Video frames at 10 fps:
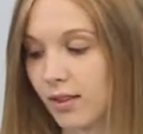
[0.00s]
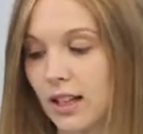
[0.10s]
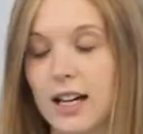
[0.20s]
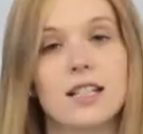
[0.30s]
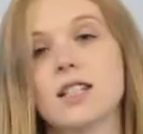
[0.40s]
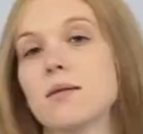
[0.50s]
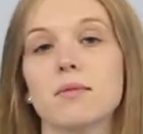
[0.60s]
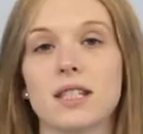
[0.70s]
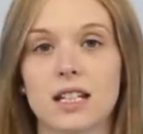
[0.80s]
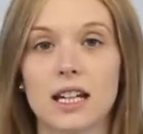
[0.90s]
and some
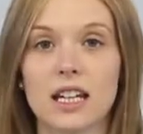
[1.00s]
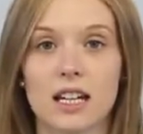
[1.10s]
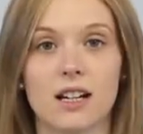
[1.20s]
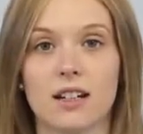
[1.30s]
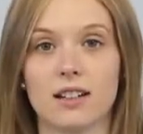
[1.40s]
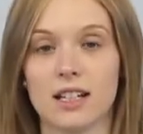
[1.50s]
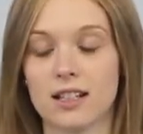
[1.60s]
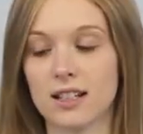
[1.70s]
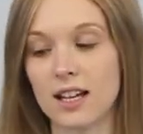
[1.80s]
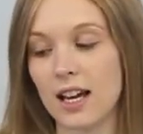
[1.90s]
sticky eyes.
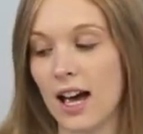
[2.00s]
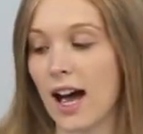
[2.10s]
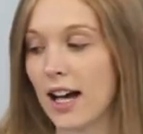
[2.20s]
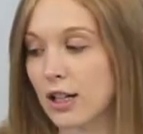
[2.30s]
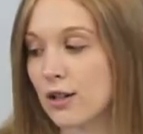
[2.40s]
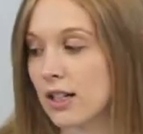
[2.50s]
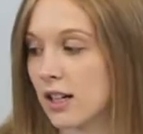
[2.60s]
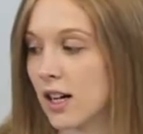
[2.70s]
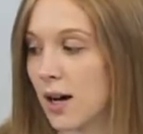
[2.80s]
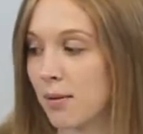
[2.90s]
And you need a
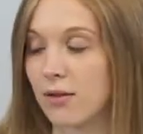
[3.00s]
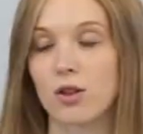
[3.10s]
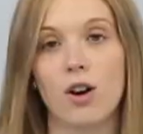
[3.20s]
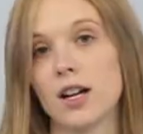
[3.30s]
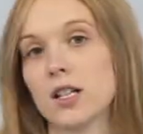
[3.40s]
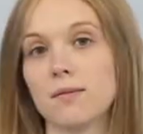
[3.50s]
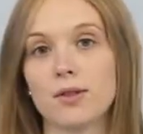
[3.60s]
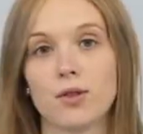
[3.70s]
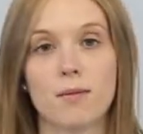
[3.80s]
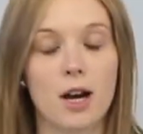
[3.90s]
couple of your items
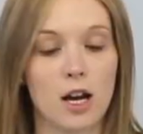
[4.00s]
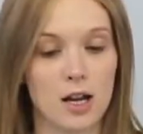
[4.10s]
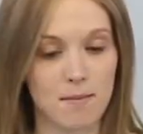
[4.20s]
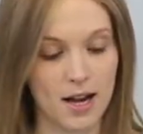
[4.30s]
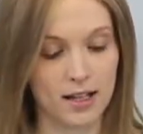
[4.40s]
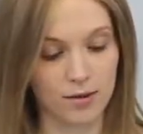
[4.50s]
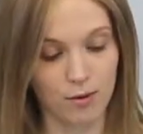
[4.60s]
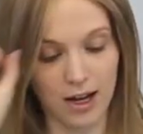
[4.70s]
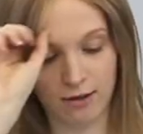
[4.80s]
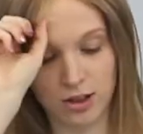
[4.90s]
from home as
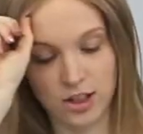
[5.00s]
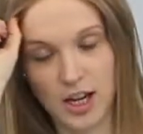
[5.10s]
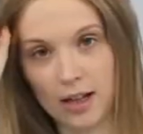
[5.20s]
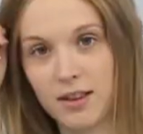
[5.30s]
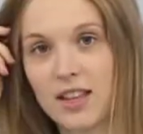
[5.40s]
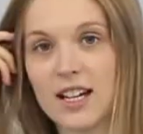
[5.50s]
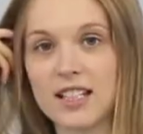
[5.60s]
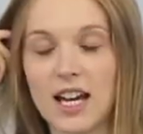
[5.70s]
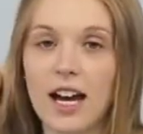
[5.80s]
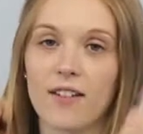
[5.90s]
well. So let's
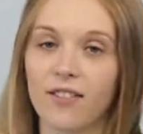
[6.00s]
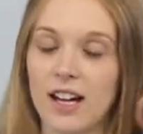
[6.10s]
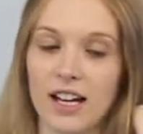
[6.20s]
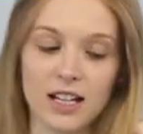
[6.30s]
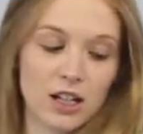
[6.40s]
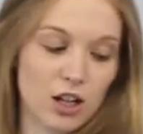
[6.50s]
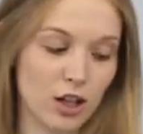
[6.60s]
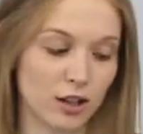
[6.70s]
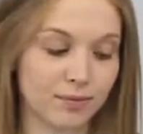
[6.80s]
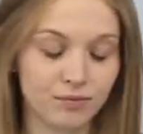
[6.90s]
have a
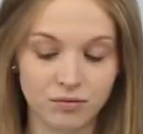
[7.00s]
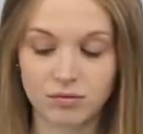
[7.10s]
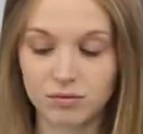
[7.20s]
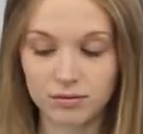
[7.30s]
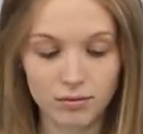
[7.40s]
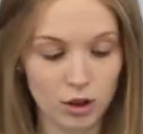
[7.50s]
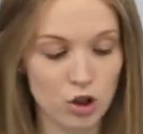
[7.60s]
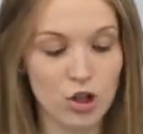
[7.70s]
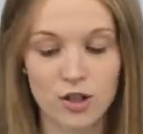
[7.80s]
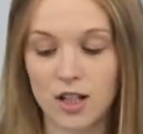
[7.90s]
look.
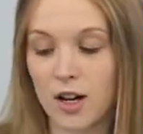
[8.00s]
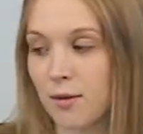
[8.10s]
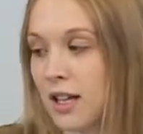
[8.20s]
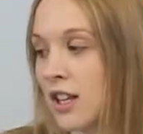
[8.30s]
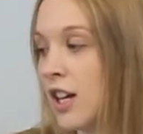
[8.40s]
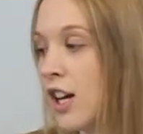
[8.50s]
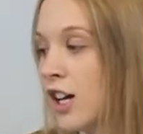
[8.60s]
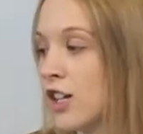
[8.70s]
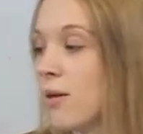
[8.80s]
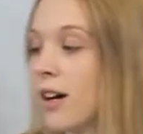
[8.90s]
To start with,
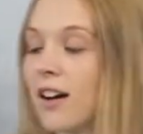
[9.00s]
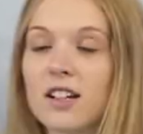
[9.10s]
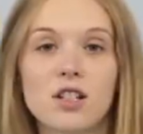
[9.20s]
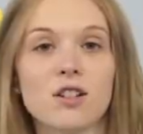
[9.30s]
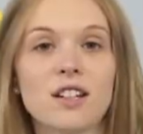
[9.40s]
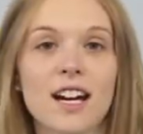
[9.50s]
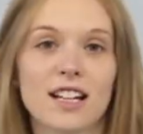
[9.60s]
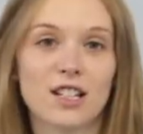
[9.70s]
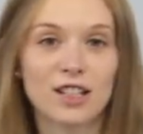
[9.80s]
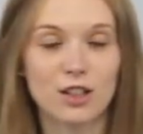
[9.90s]
you are going to
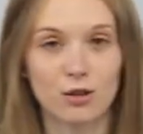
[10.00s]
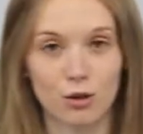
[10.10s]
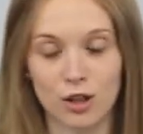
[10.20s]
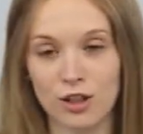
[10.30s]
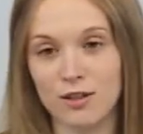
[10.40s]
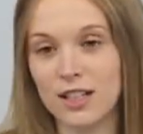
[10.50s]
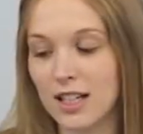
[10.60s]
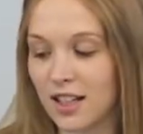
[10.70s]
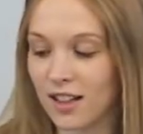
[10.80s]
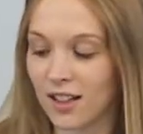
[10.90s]
get your glue
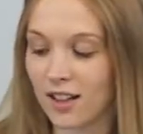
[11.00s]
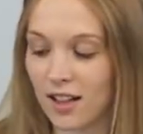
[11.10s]
stick